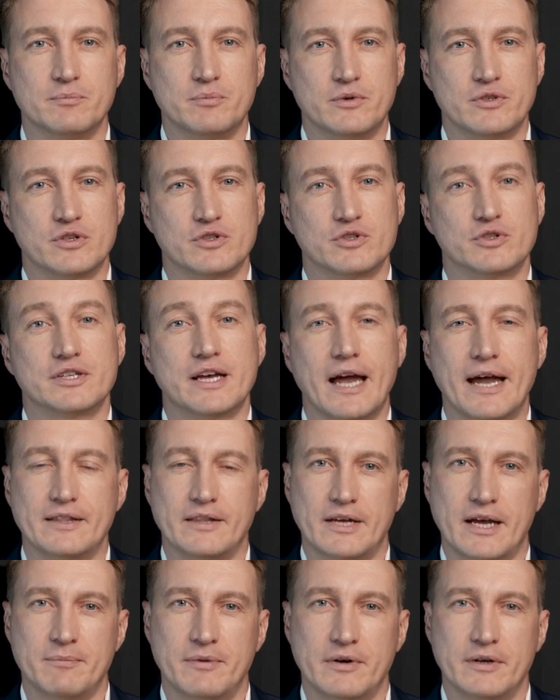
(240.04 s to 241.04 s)
reduce your tax
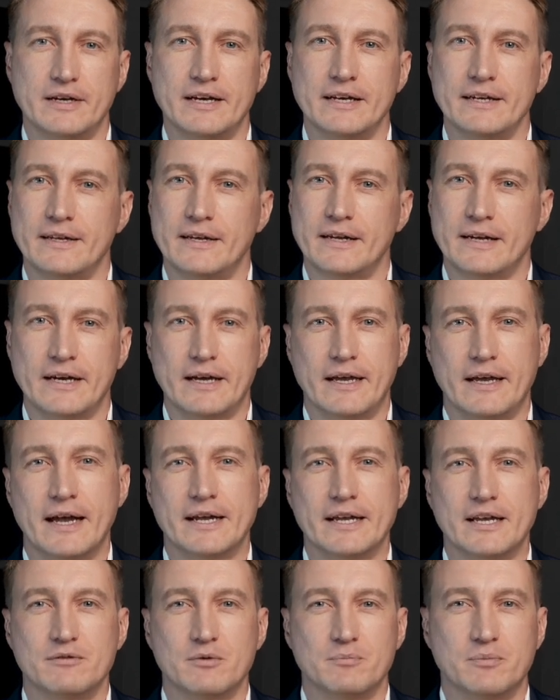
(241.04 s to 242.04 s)
liability,
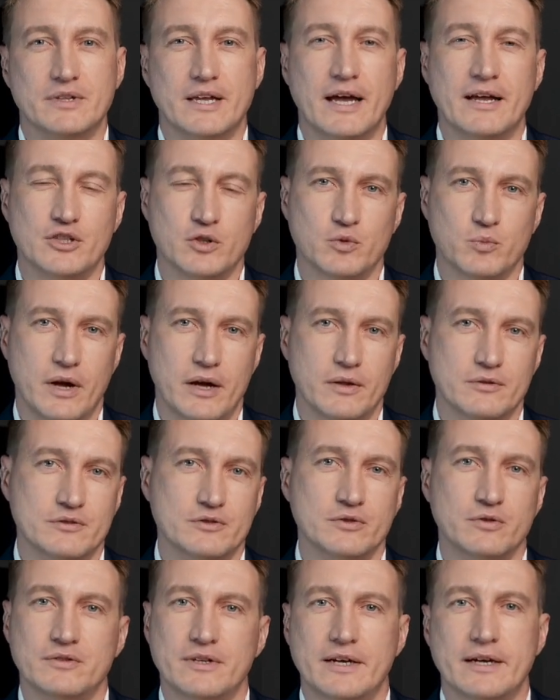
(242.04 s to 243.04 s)
and even protect your wealth
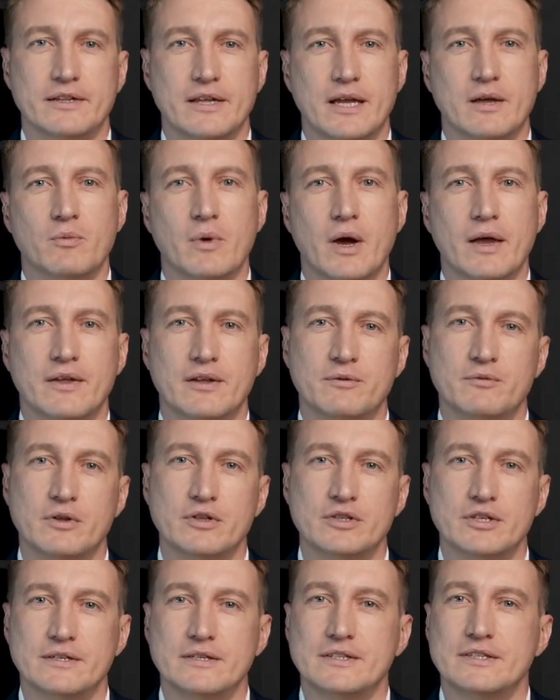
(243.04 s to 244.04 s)
through things like Roth
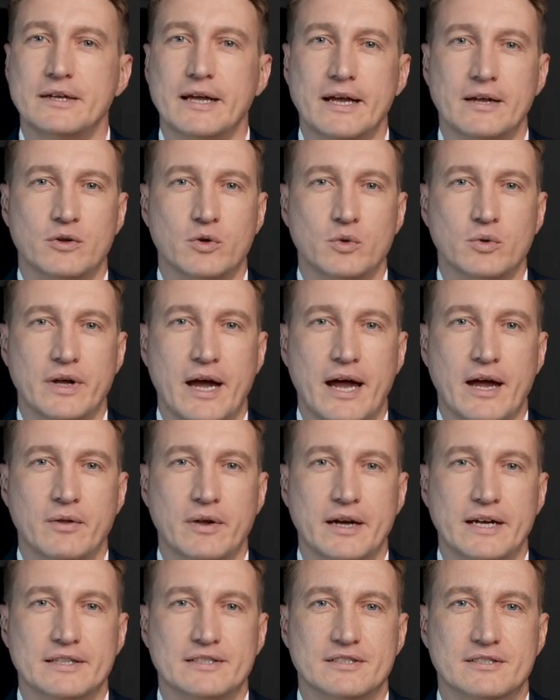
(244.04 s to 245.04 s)
conversions and gold
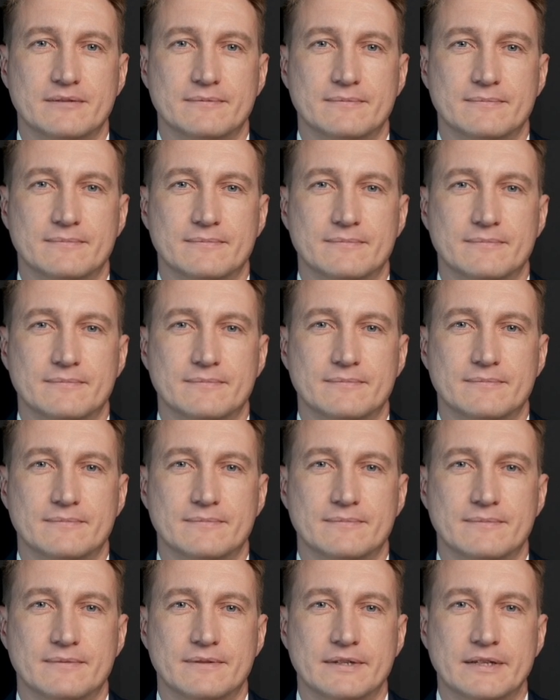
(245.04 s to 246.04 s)
IRAs.
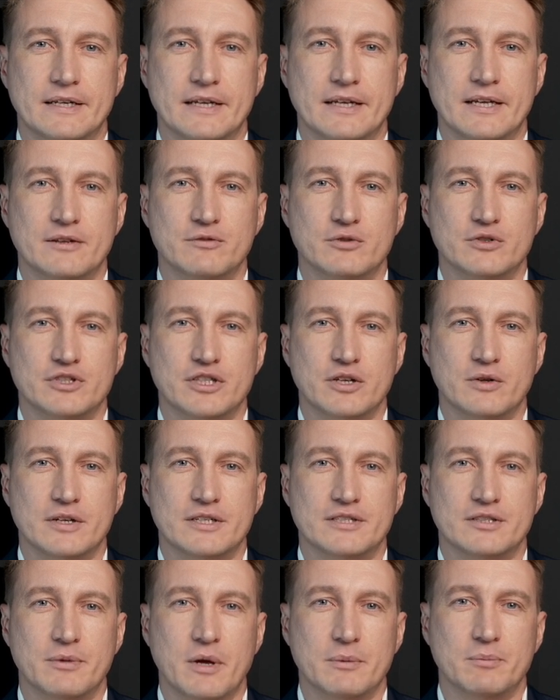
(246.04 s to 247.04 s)
If you're
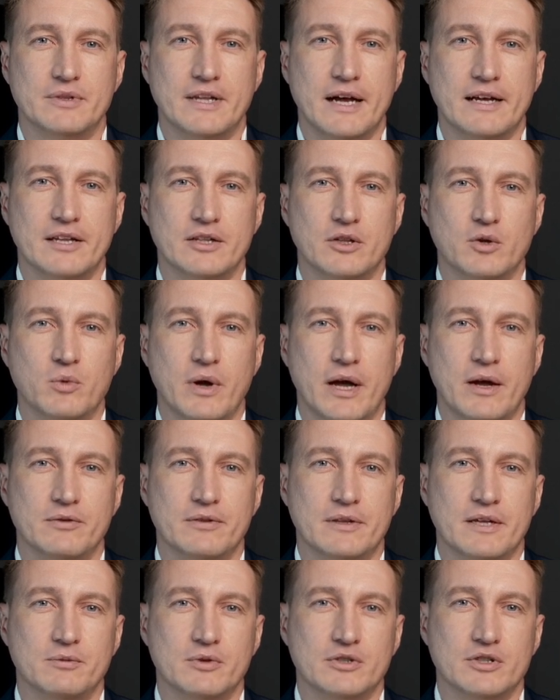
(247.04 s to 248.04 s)
serious about protecting your wealth
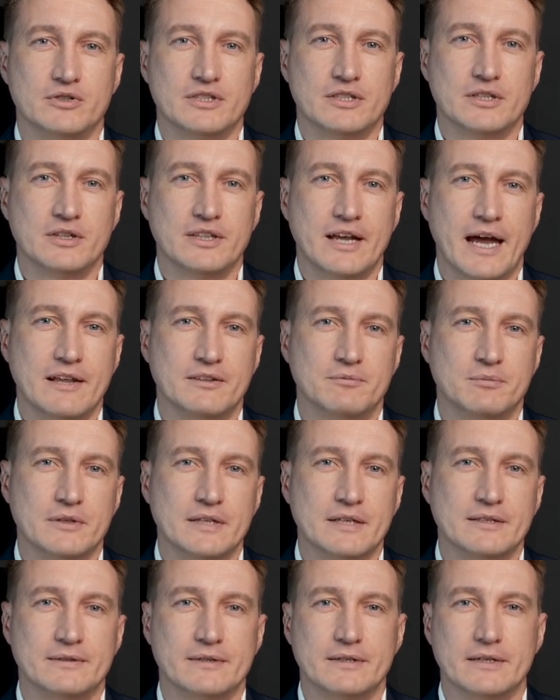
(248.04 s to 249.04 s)
and reducing your tax
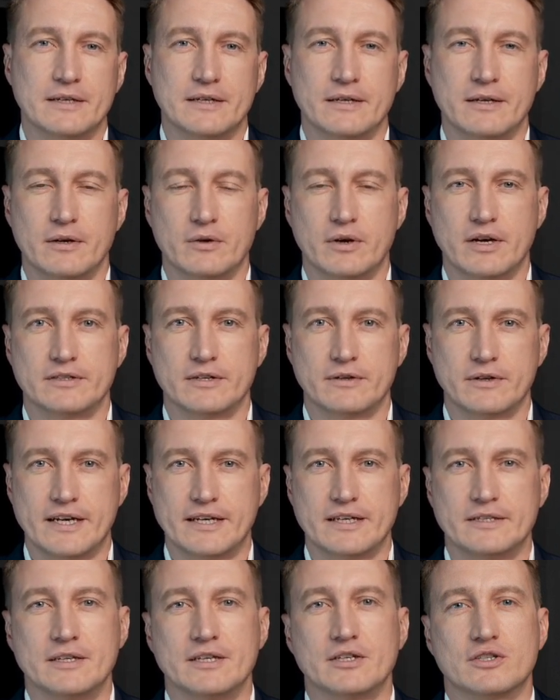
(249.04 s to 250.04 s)
burden, click the link
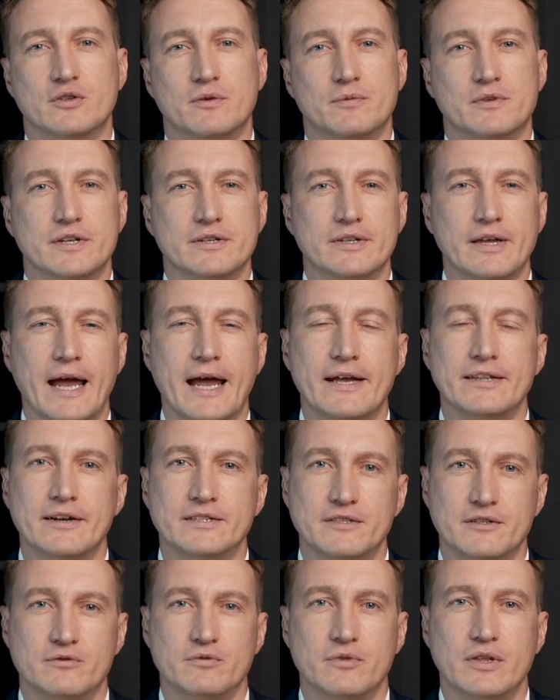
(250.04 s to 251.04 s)
in the description to access
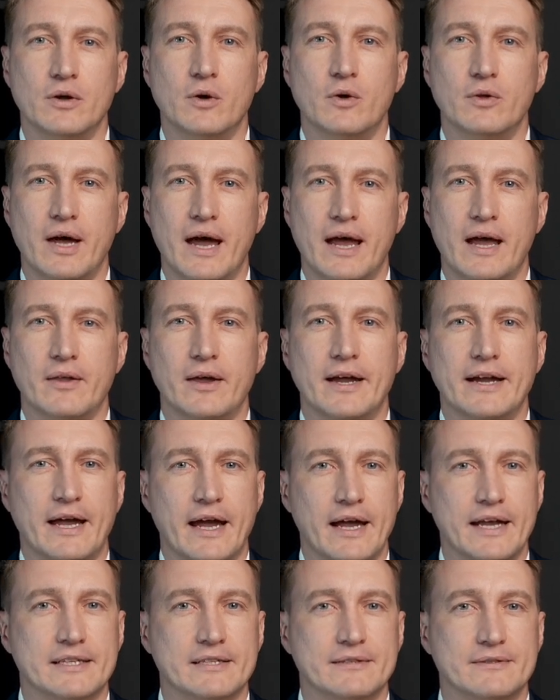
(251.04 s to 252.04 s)
the free gold IRA
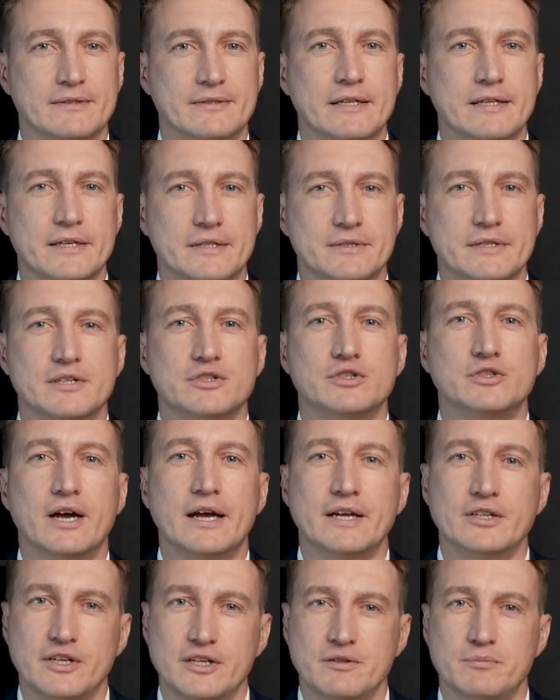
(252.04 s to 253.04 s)
guide. This
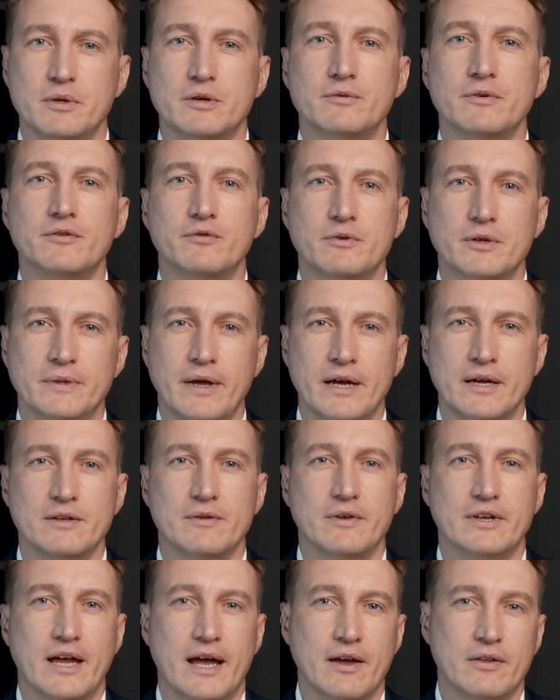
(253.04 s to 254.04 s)
strategy is perfect for American
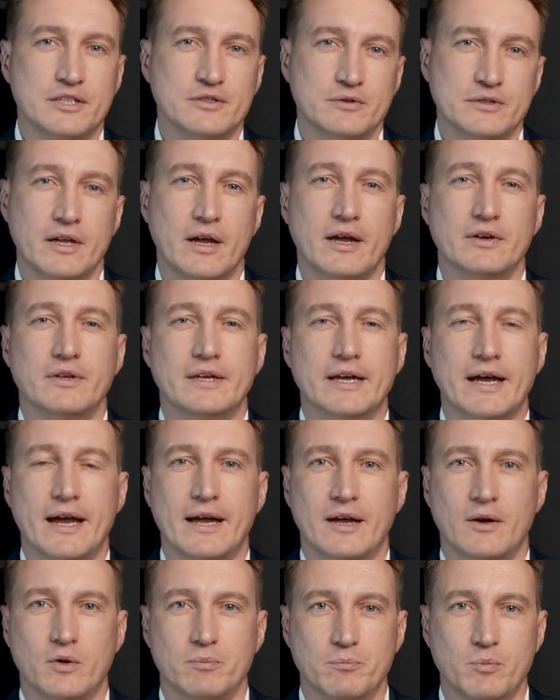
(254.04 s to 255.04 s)
retirees with
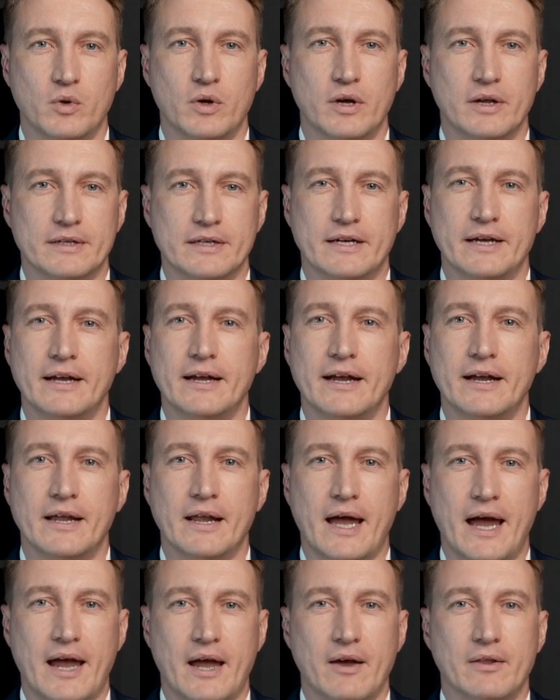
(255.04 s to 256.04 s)
100K or more in an
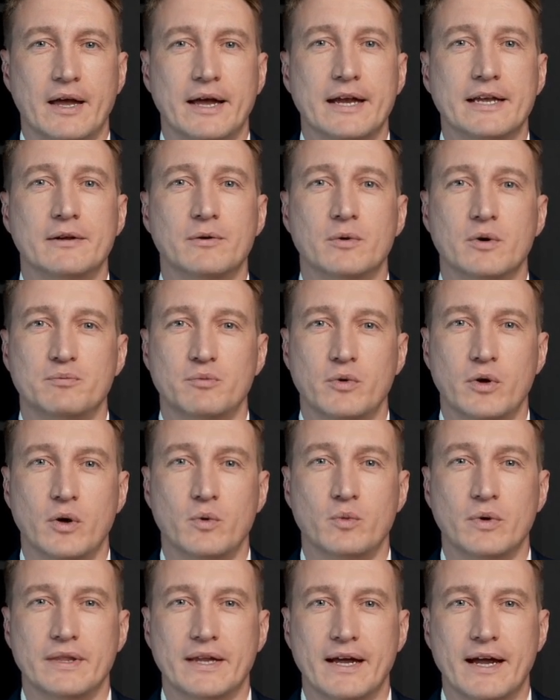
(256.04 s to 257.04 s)
IRA or
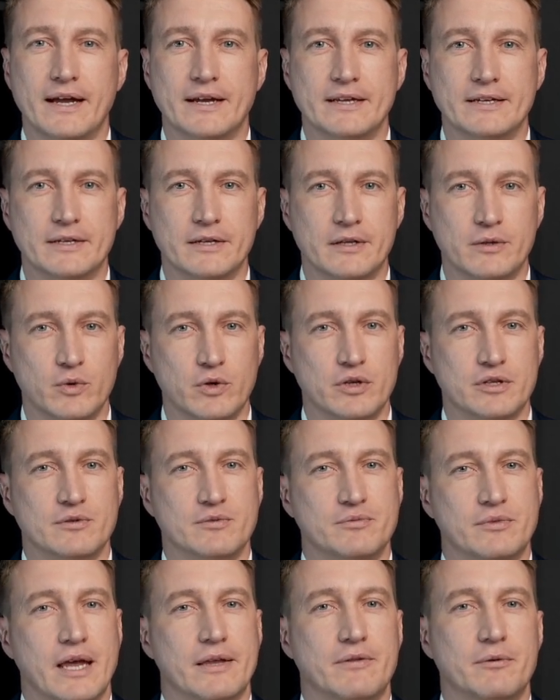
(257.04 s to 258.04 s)
401k, or even
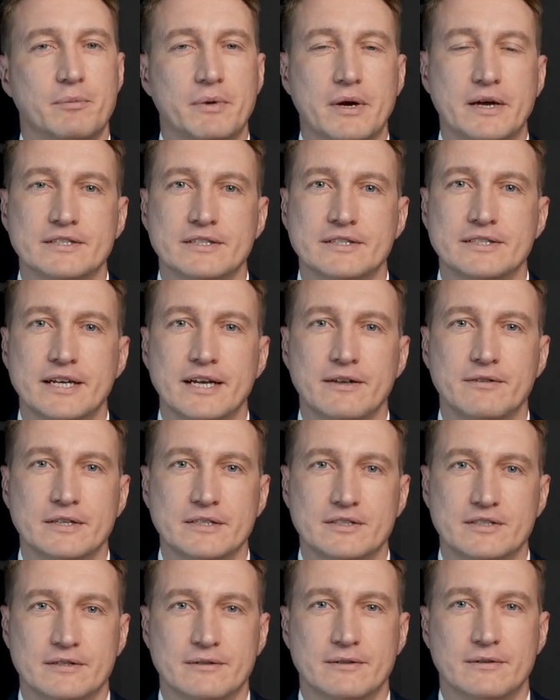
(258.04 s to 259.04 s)
5M plus in
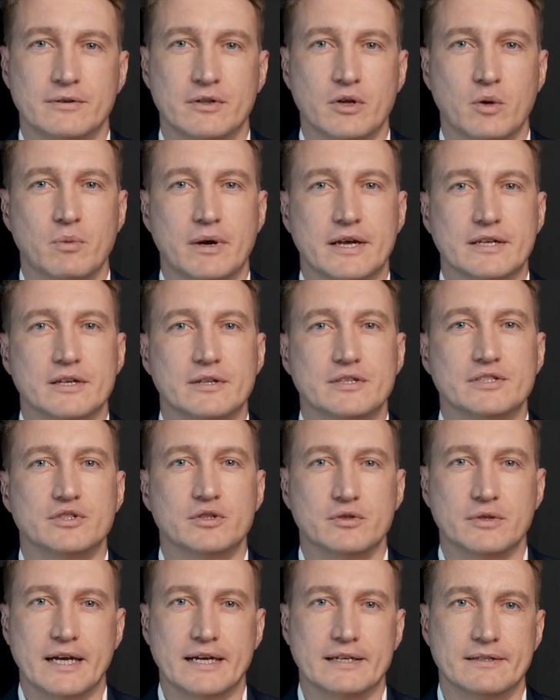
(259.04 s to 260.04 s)
savings. Don't wait until it's
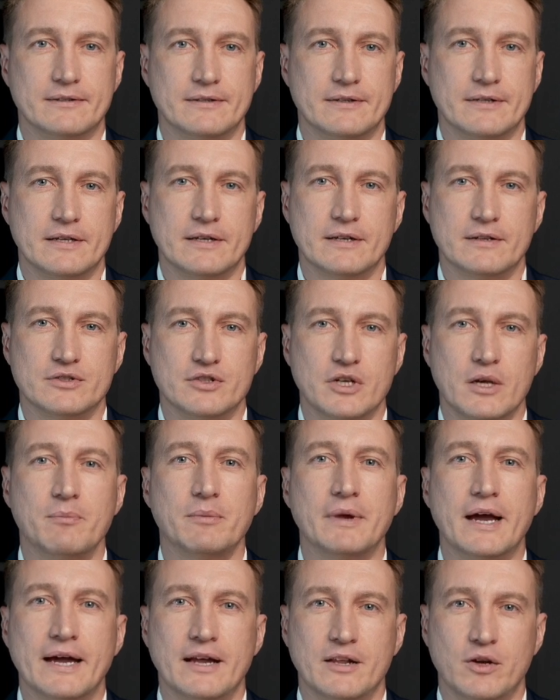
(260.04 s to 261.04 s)
too late. Start
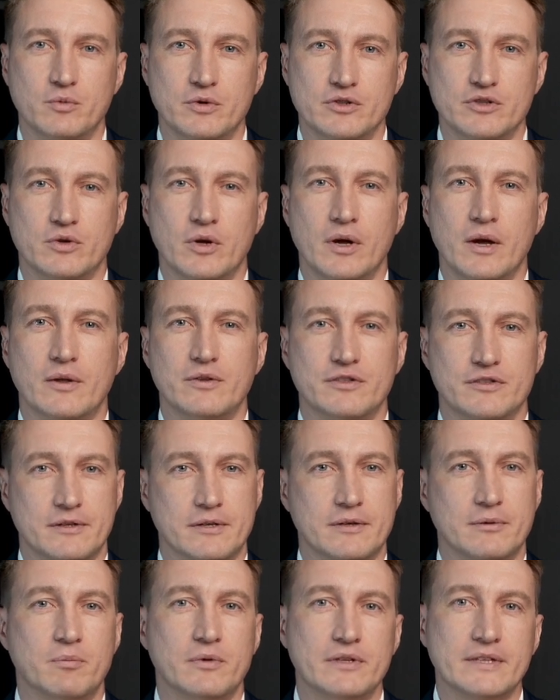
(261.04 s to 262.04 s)
planning your withdrawals
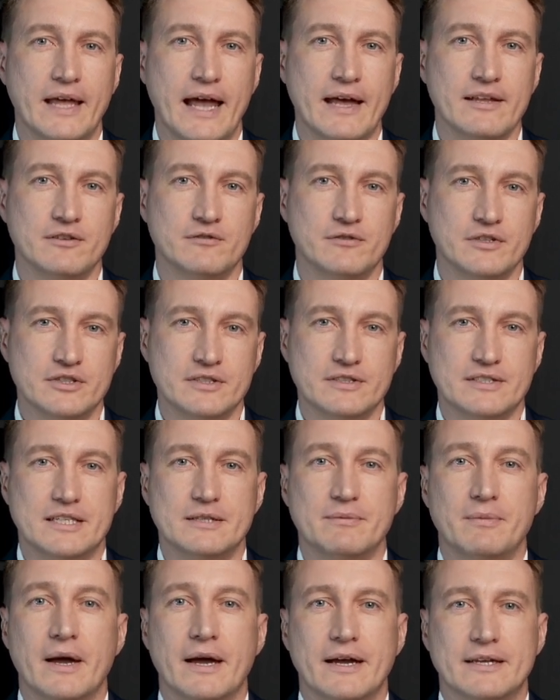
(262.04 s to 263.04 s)
with tax efficiency
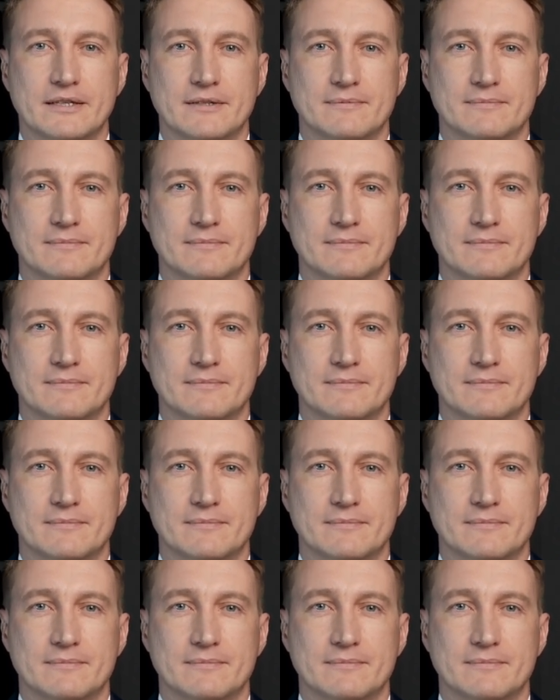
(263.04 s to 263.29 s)
in mind.